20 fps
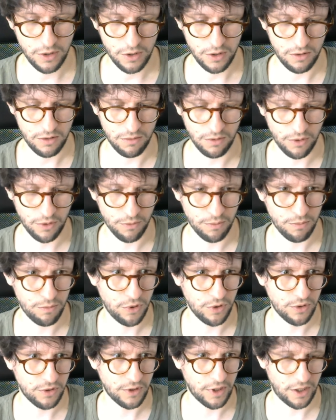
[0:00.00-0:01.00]
So we
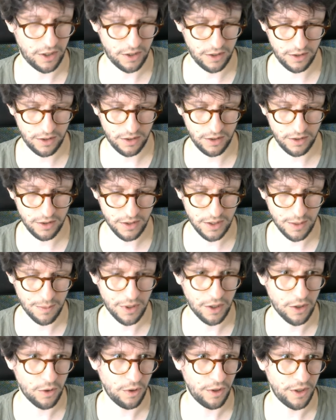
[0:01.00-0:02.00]
put a
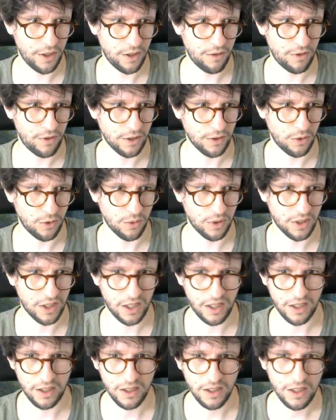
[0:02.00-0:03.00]
semicolon here and write
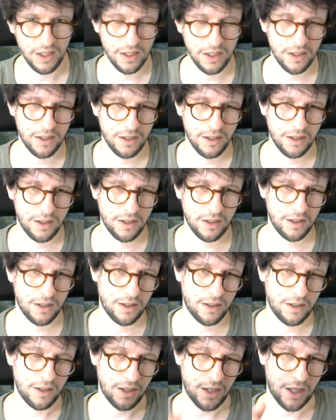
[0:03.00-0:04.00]
OK.
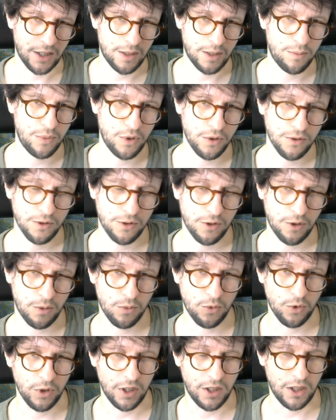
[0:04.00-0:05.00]
At the
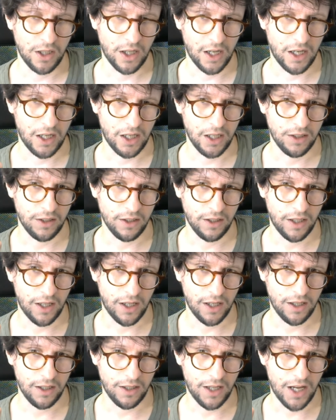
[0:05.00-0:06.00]
bottom we had
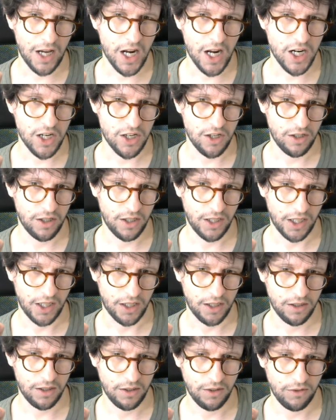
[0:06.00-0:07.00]
error
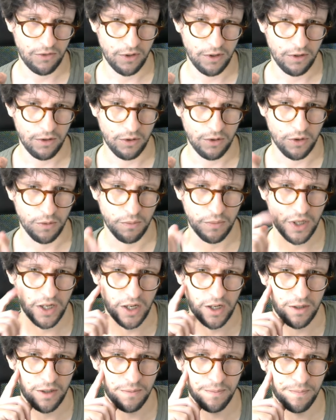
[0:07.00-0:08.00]
here. If you
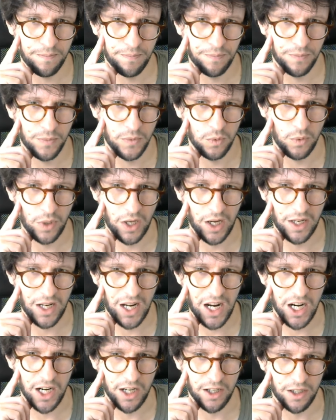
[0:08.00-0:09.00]
compare, we had
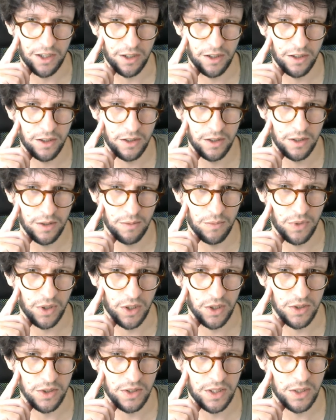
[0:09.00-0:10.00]
error
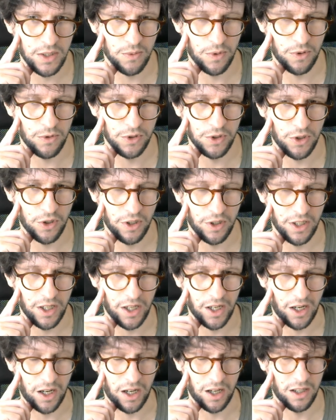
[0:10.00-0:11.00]
because this one returned
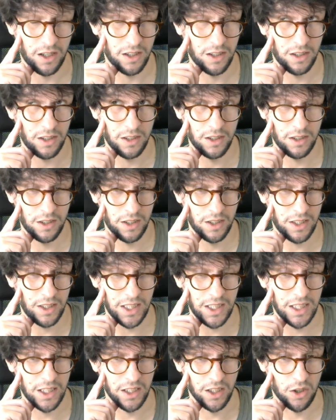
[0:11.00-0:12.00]
a
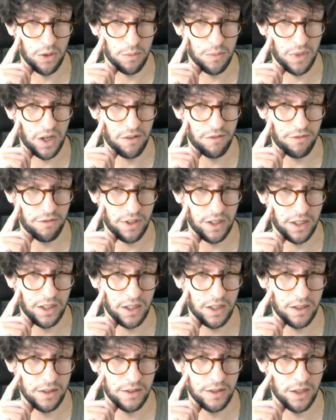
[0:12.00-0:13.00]
enum, I
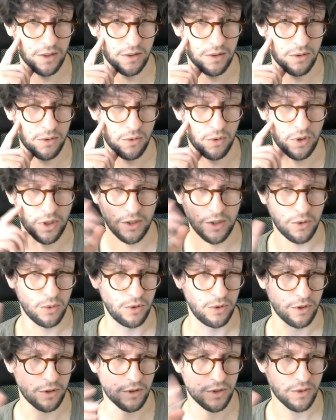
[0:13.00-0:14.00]
think, that, or a
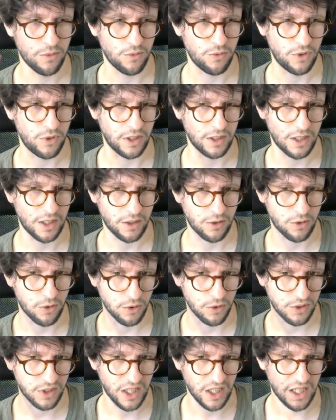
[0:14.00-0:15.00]
union or something that
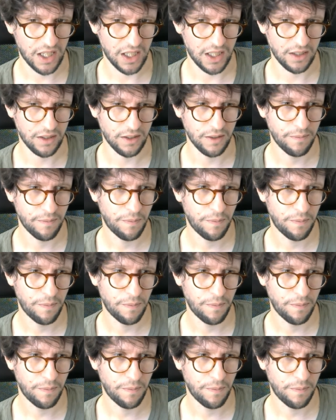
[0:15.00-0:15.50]
contained